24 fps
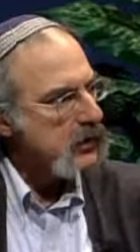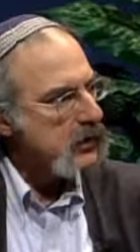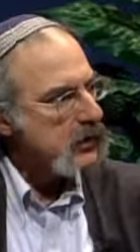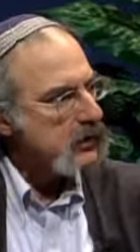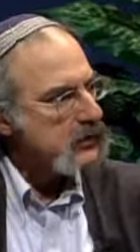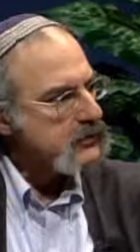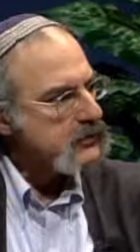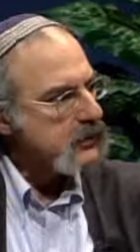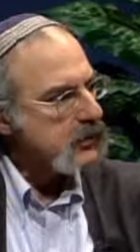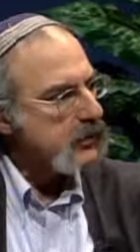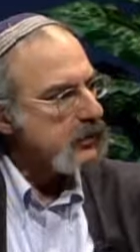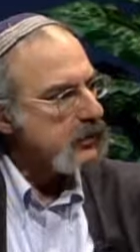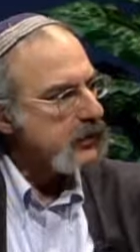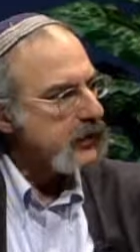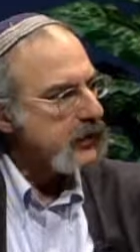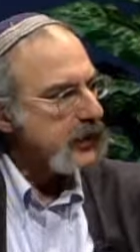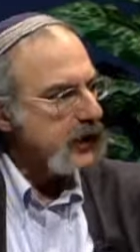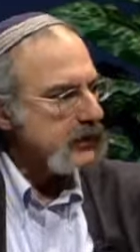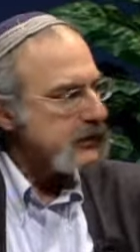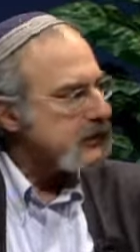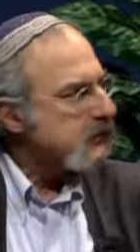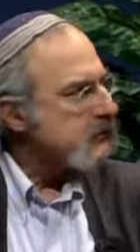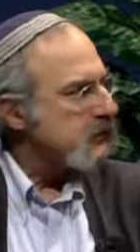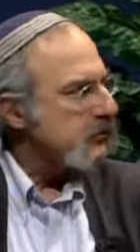So
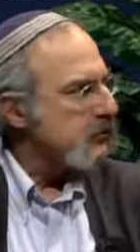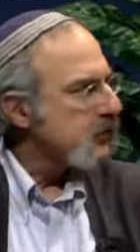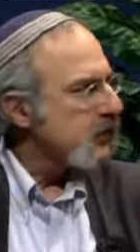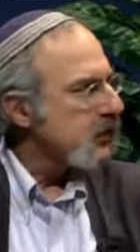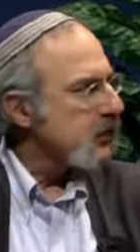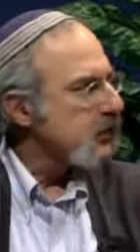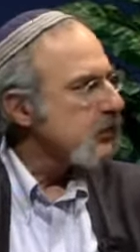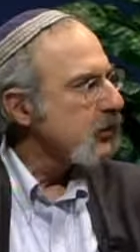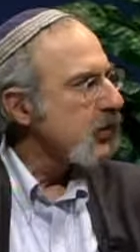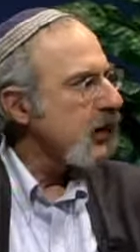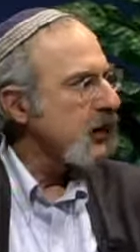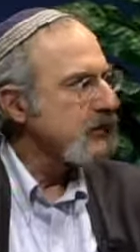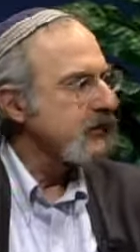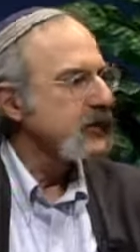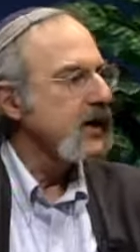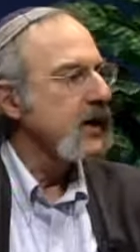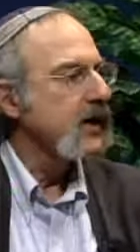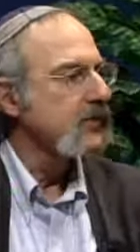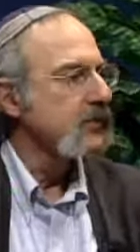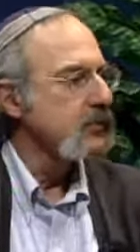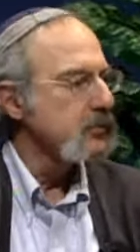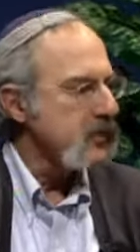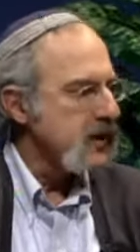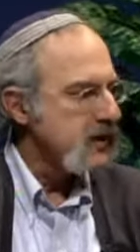that doesn't mean you have to
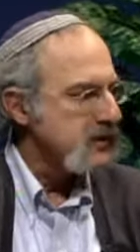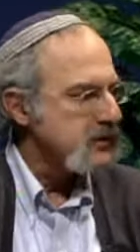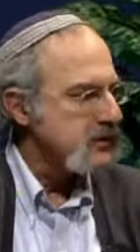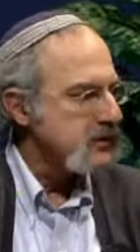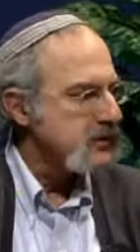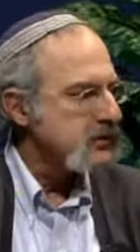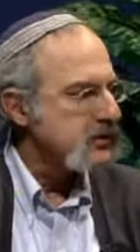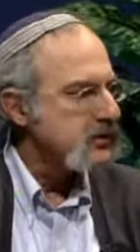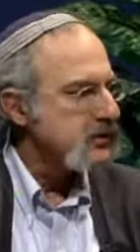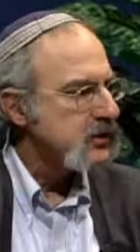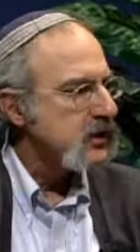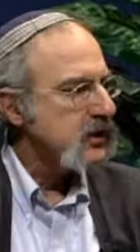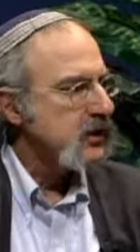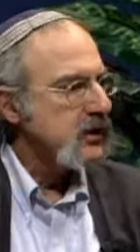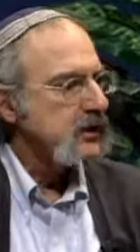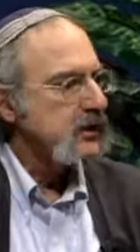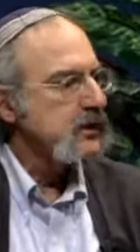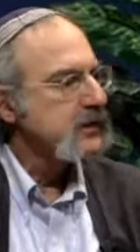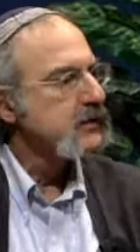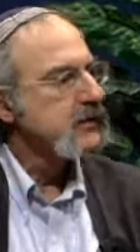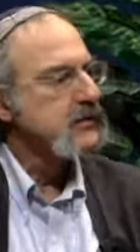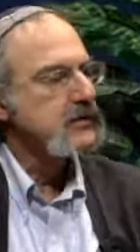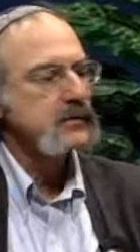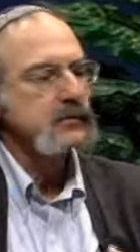have a message.
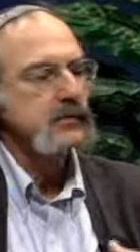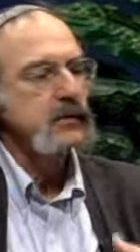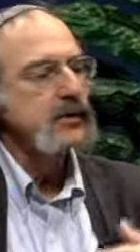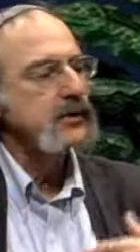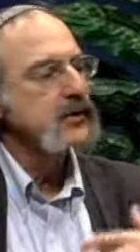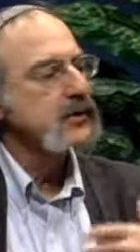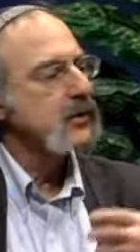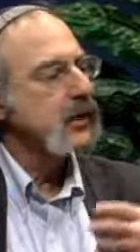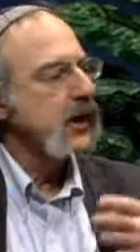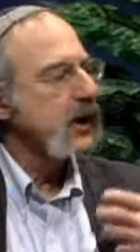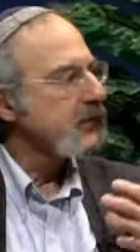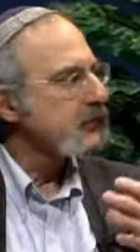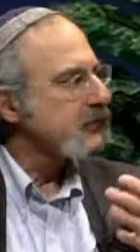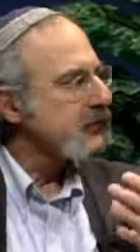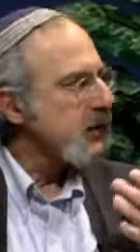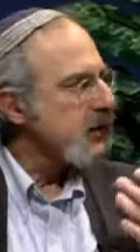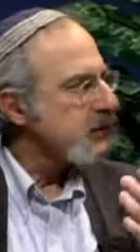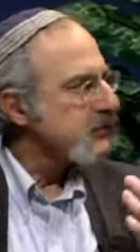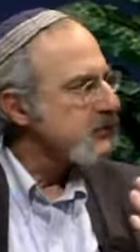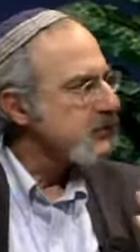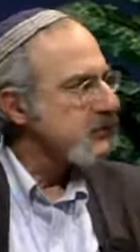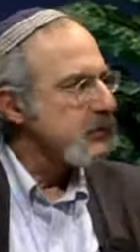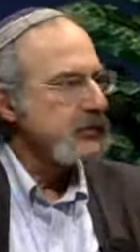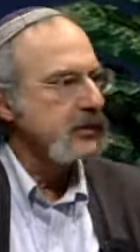It doesn't mean you have to
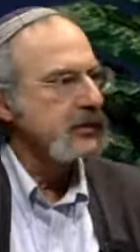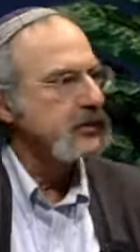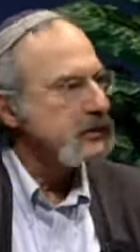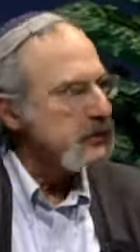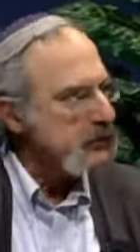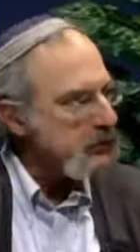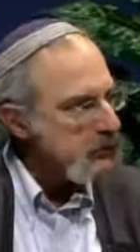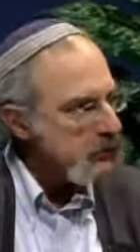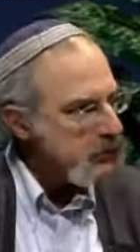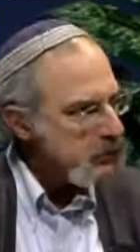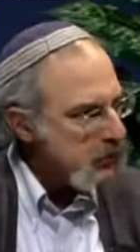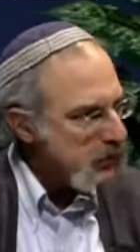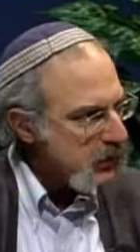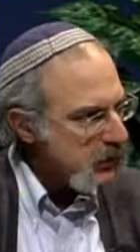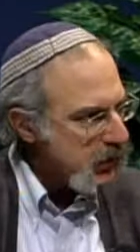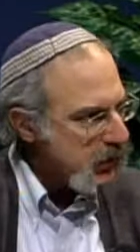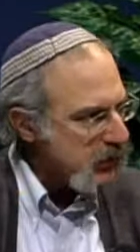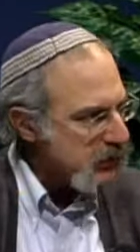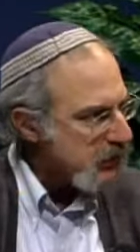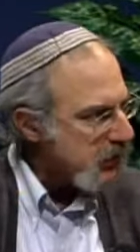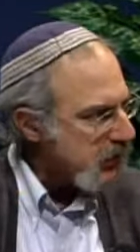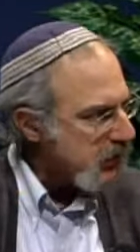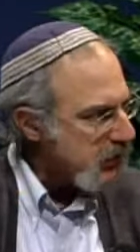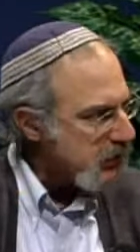have something to
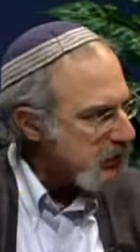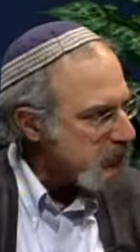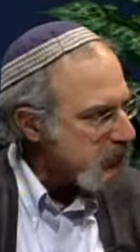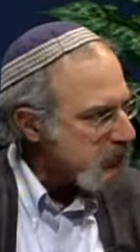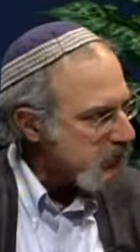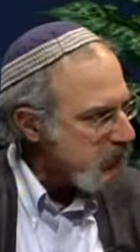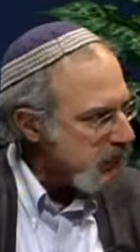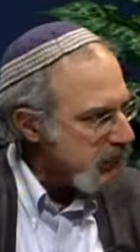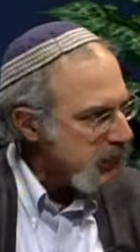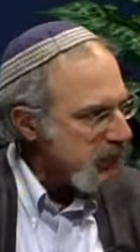communicate to anybody